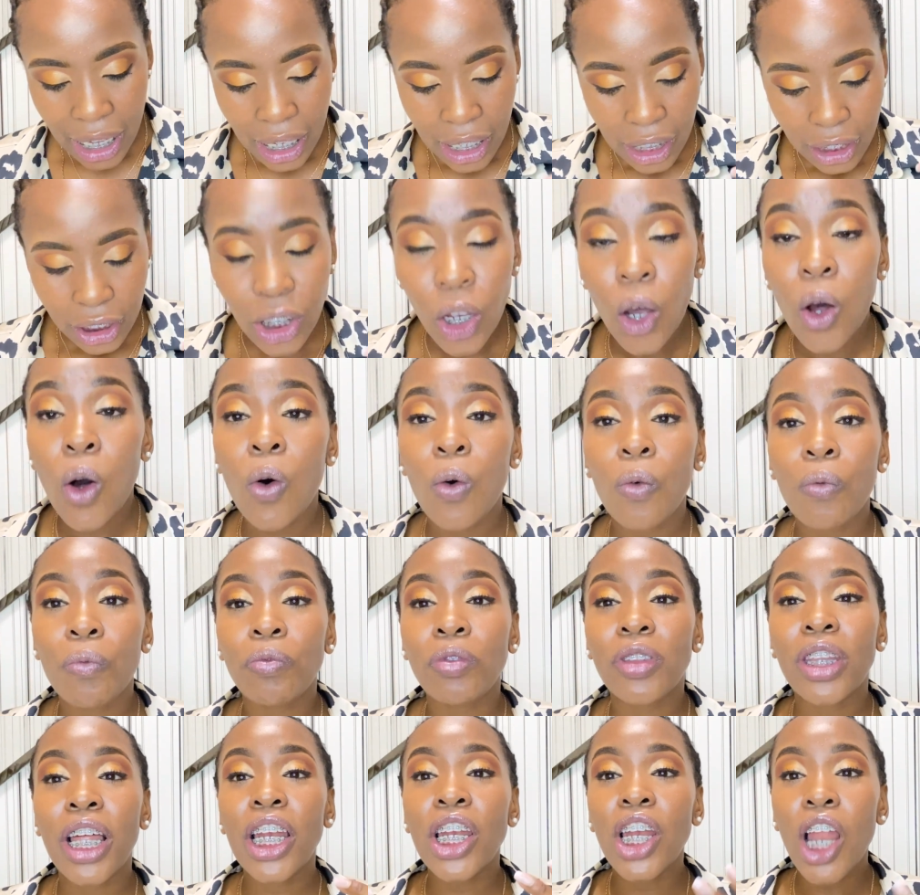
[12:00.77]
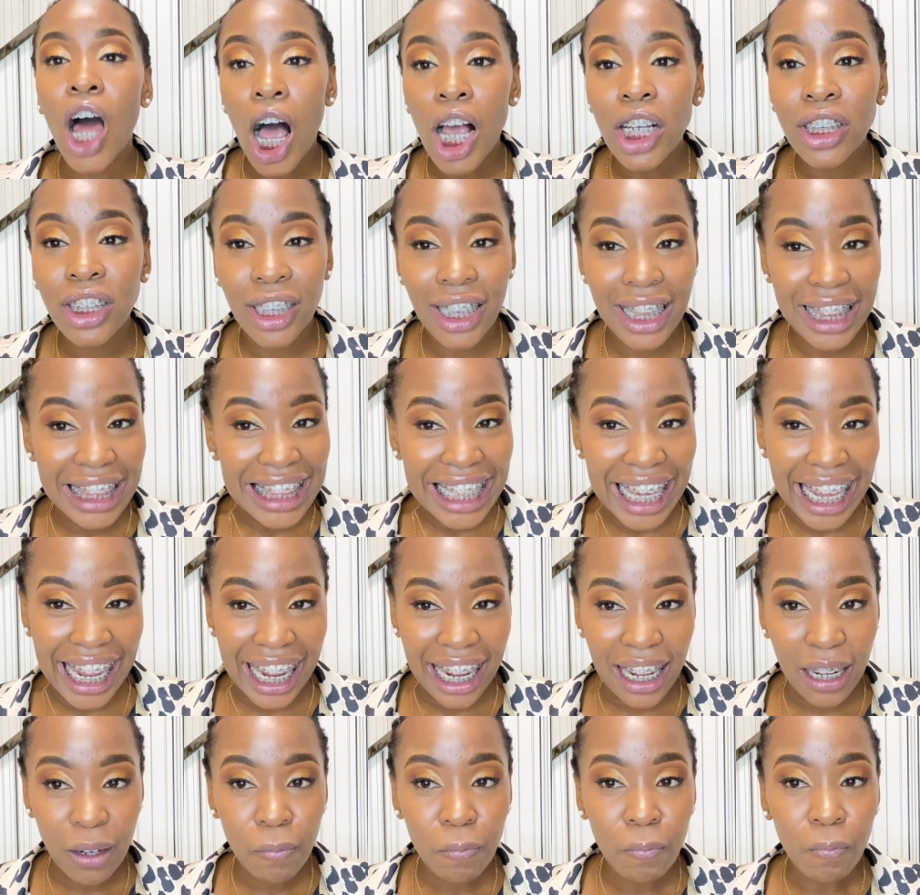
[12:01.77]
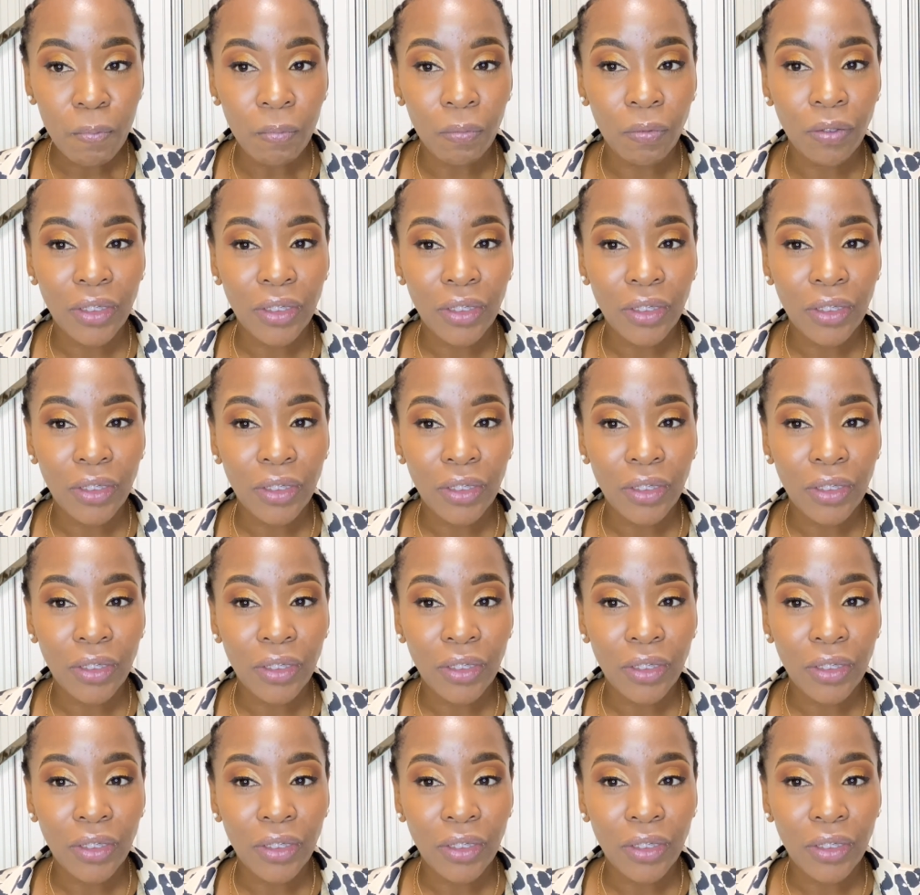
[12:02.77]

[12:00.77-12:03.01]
so the last thing,